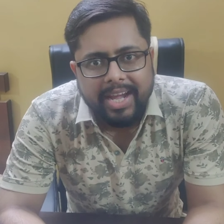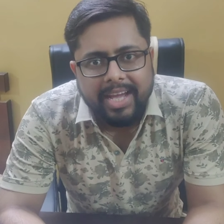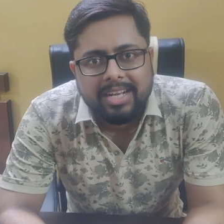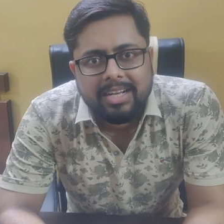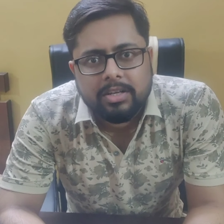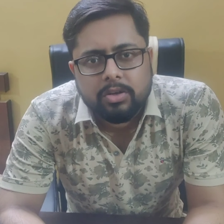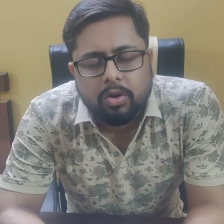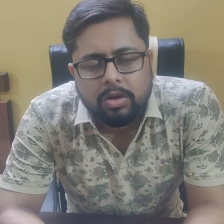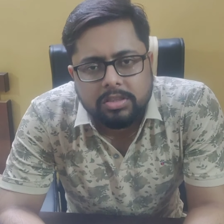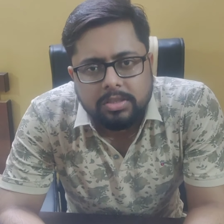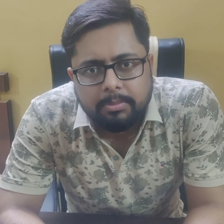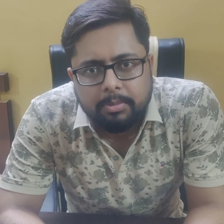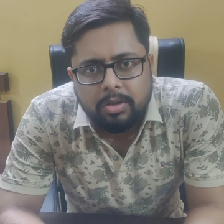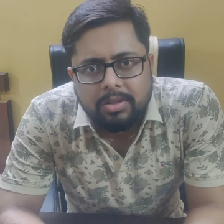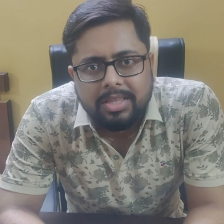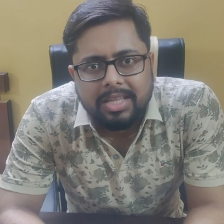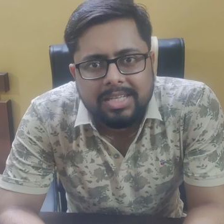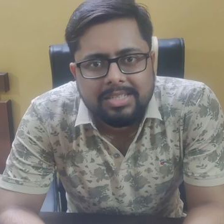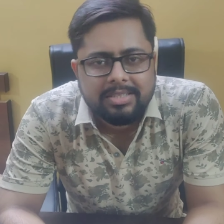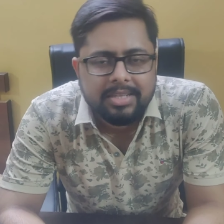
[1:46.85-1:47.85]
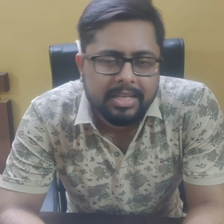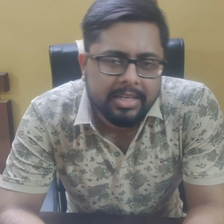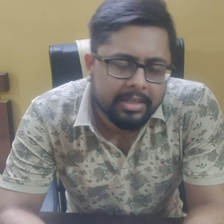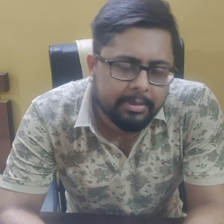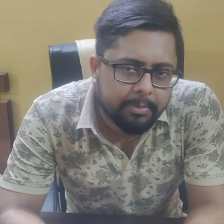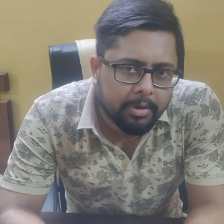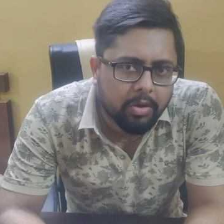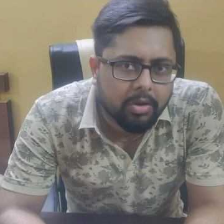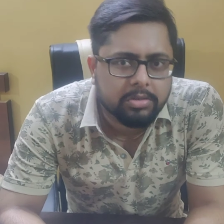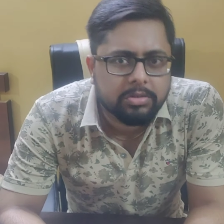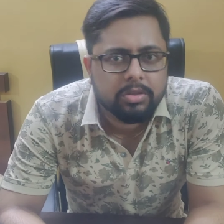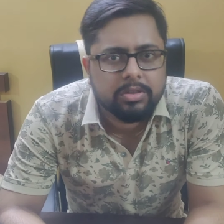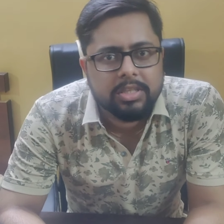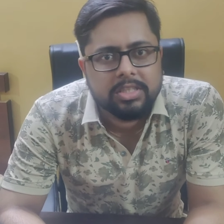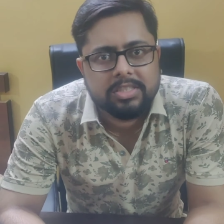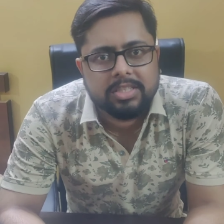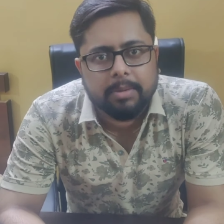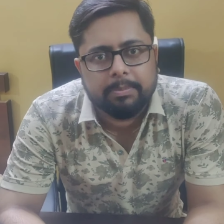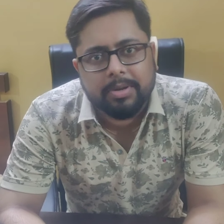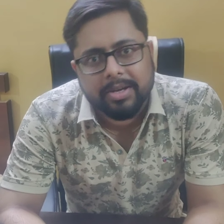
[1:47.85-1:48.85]
and it talks about this and it belongs to
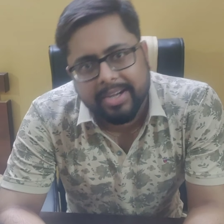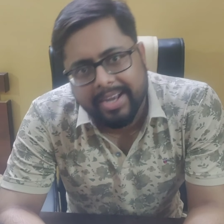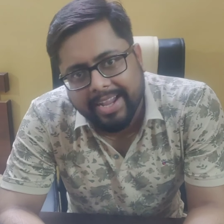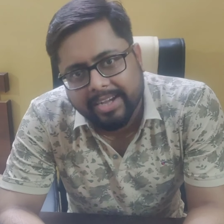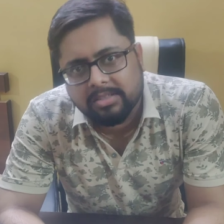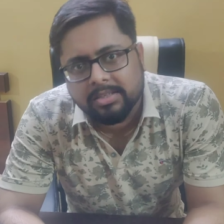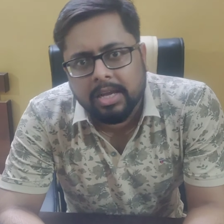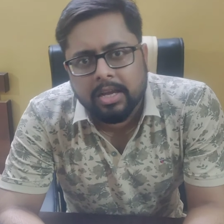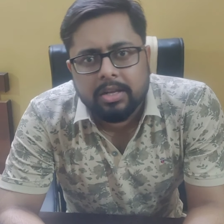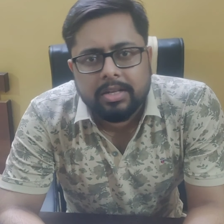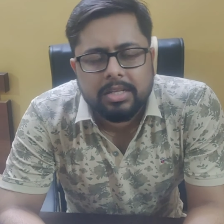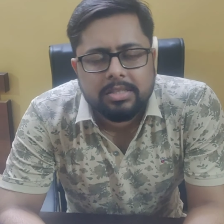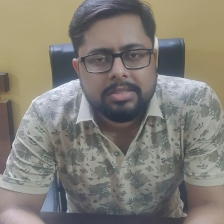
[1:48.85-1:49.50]
this chapter next